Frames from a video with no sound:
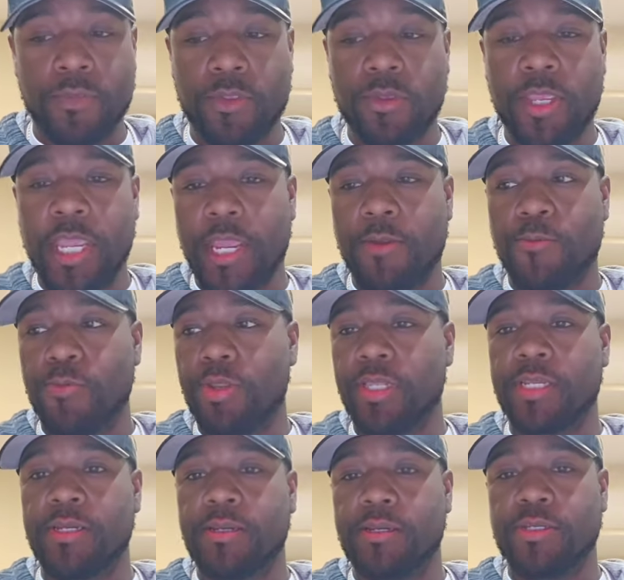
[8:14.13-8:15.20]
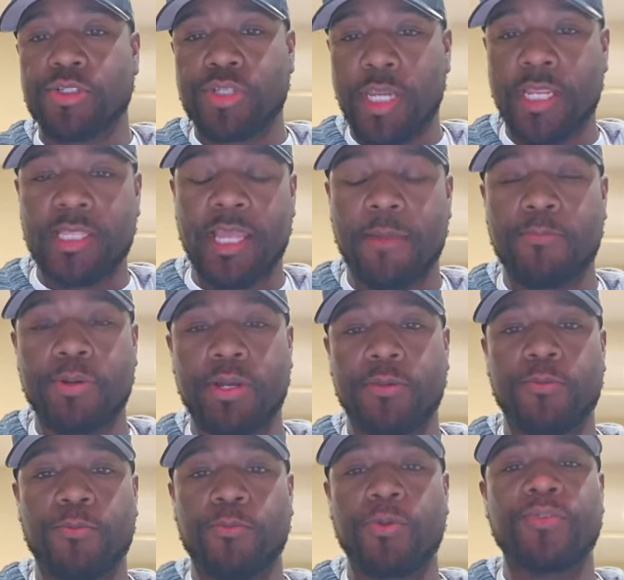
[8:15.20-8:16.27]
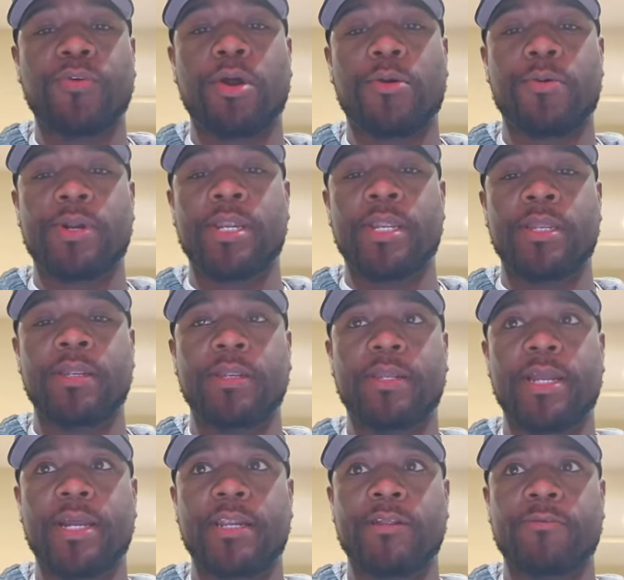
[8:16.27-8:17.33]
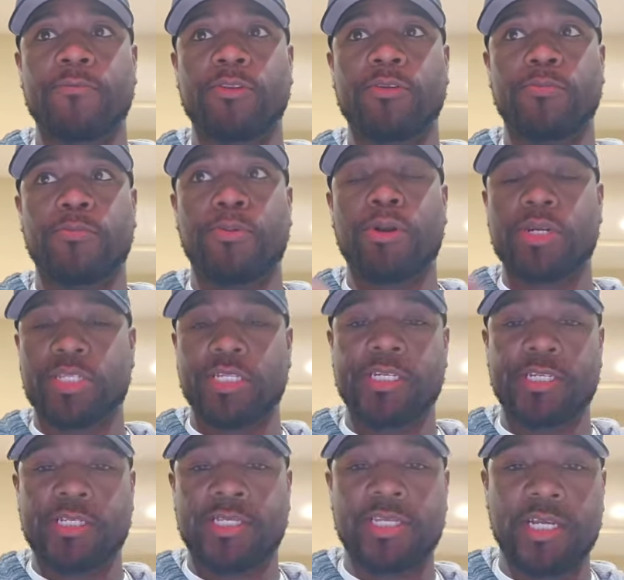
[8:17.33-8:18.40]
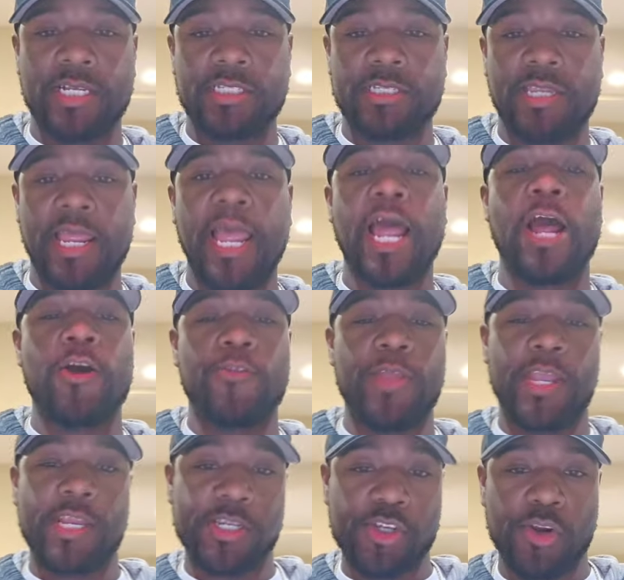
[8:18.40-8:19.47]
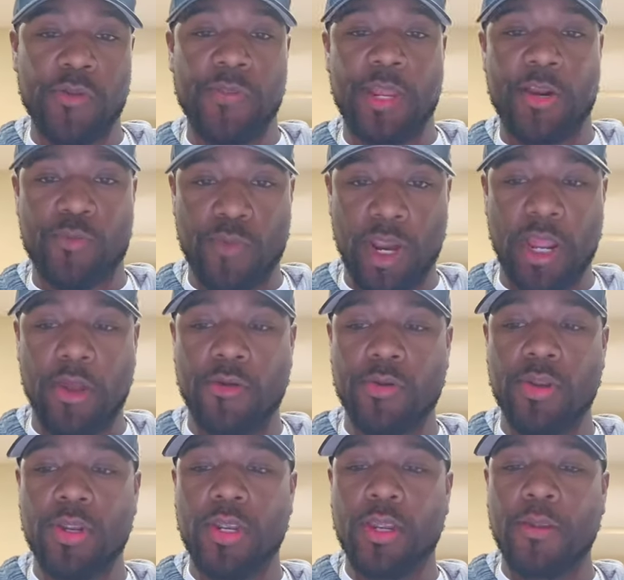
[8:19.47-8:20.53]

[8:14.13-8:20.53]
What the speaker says: You can't really shake that, but we've already kind of partially discussed how they can turn that around.